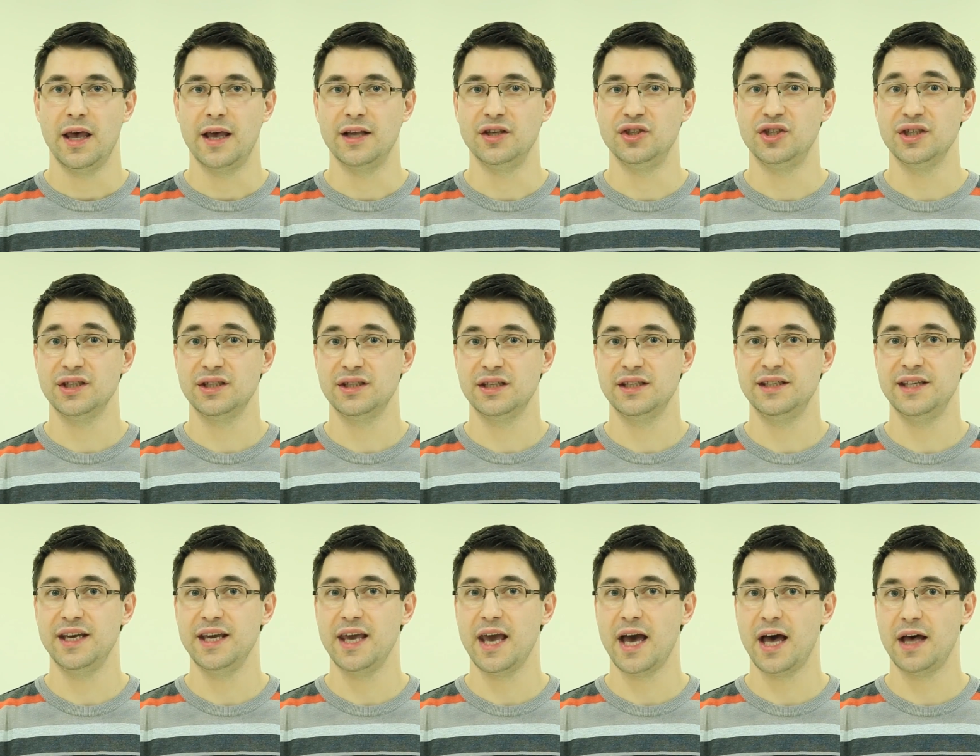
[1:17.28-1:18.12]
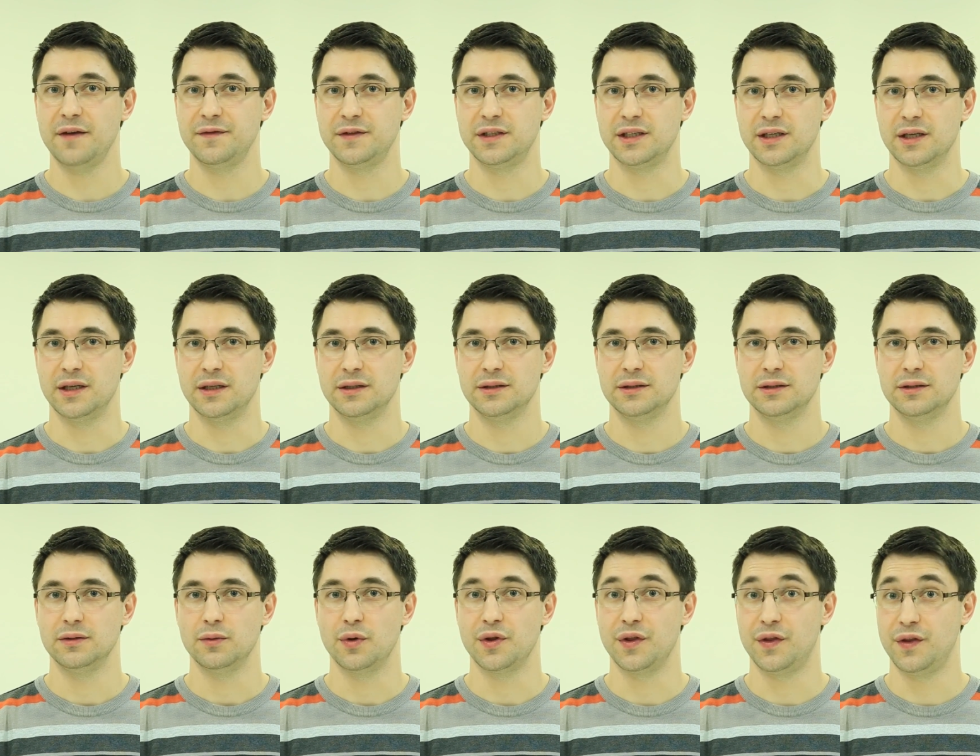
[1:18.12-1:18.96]
and just a day after,
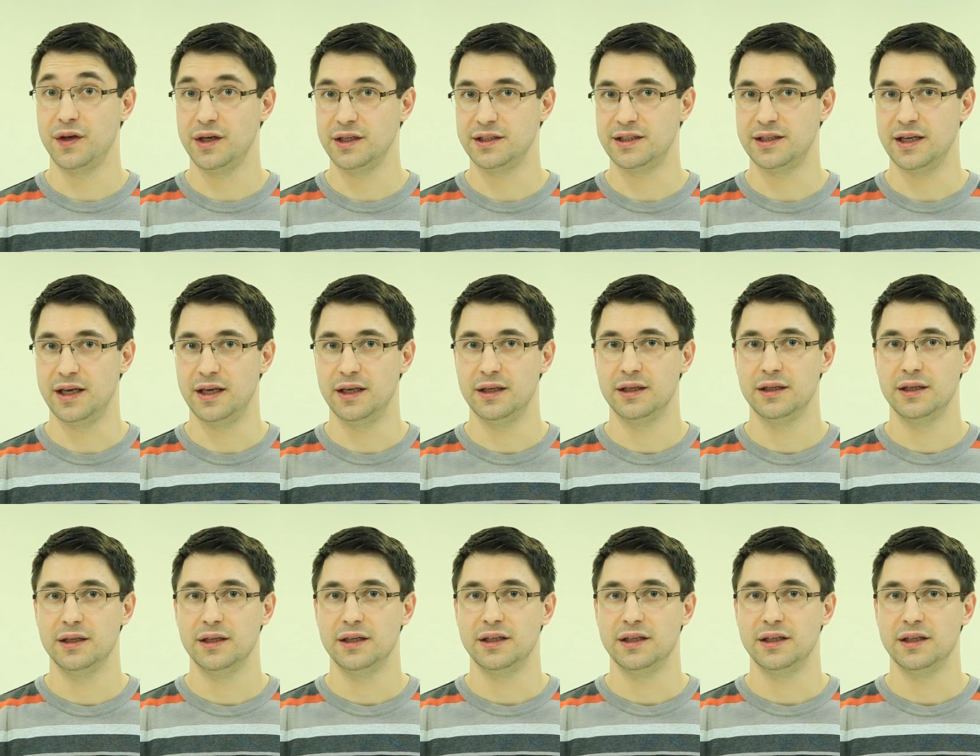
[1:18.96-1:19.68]
on Thursday,